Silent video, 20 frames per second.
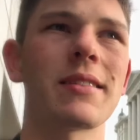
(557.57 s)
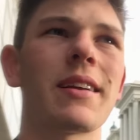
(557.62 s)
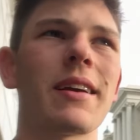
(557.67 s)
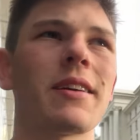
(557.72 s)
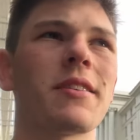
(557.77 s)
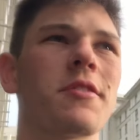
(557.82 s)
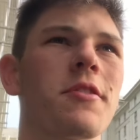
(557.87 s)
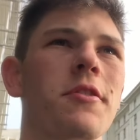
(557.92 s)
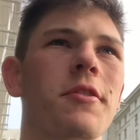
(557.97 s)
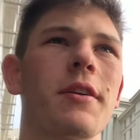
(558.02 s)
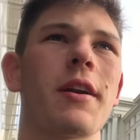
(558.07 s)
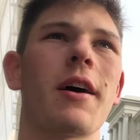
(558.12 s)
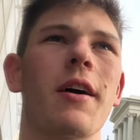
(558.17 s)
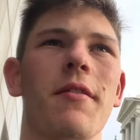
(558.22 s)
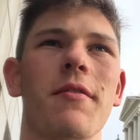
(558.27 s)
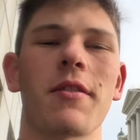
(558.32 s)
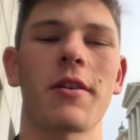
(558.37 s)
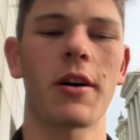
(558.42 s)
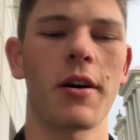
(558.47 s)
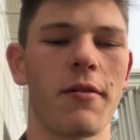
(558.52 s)
day two now
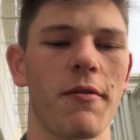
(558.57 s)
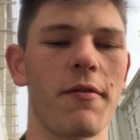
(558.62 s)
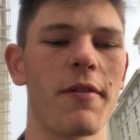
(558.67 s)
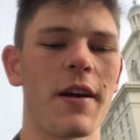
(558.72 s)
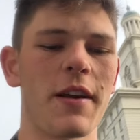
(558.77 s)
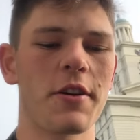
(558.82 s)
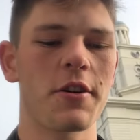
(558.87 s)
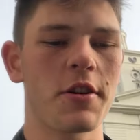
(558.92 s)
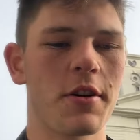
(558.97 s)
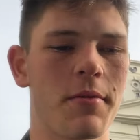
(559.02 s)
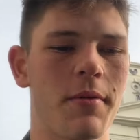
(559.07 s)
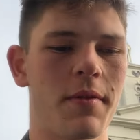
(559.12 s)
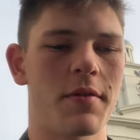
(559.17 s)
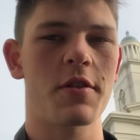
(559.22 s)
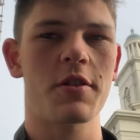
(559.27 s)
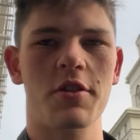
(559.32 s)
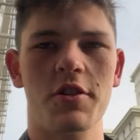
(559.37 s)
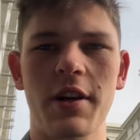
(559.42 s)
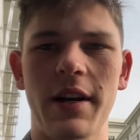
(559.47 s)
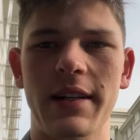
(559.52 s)
of the convention. We've
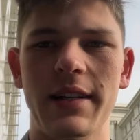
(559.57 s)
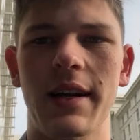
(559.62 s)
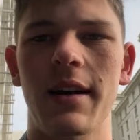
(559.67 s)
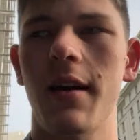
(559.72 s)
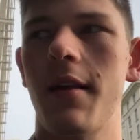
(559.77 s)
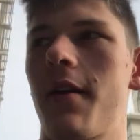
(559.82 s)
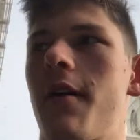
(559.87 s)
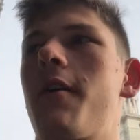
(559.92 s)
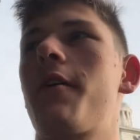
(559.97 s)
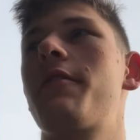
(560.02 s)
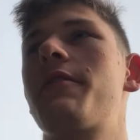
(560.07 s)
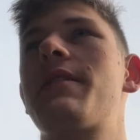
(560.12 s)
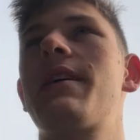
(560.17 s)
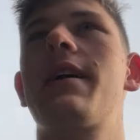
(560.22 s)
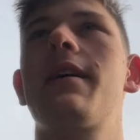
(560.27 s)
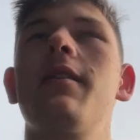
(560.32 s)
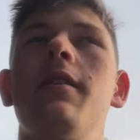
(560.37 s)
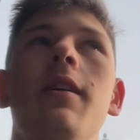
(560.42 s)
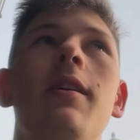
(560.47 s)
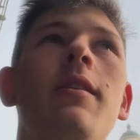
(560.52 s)
just checked out of the
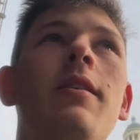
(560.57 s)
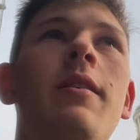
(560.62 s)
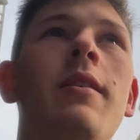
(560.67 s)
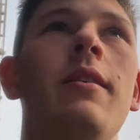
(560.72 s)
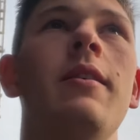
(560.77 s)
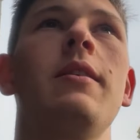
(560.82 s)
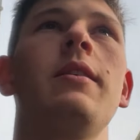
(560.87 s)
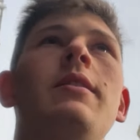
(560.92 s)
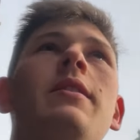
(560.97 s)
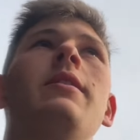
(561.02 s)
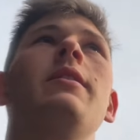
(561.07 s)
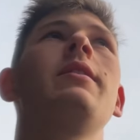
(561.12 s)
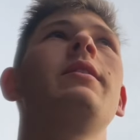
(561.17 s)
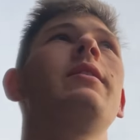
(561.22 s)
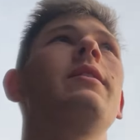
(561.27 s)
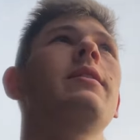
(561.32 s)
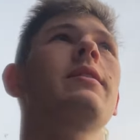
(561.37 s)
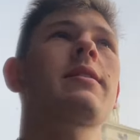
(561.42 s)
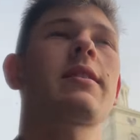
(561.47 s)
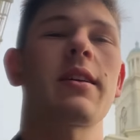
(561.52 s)
hotel.
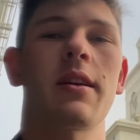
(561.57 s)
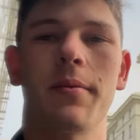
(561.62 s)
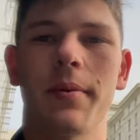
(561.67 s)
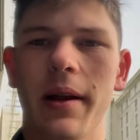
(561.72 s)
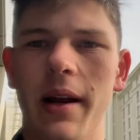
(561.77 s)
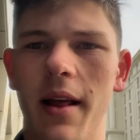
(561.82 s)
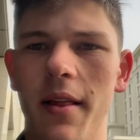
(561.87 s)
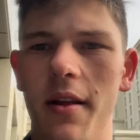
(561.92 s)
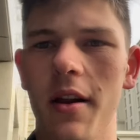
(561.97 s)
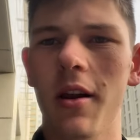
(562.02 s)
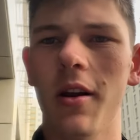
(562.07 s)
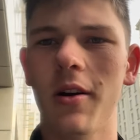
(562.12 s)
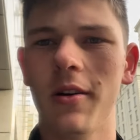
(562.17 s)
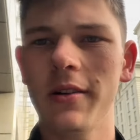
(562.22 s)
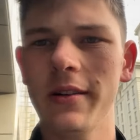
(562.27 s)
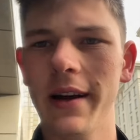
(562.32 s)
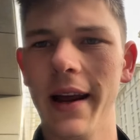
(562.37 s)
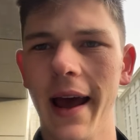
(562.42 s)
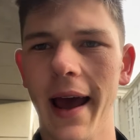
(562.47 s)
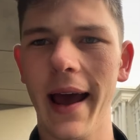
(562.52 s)
It's gonna be another
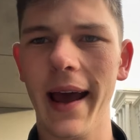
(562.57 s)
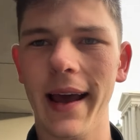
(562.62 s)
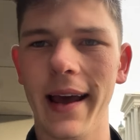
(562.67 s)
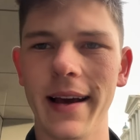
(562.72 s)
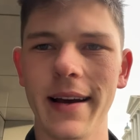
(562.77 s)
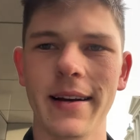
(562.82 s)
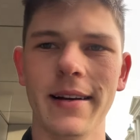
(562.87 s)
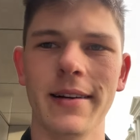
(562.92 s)
long day.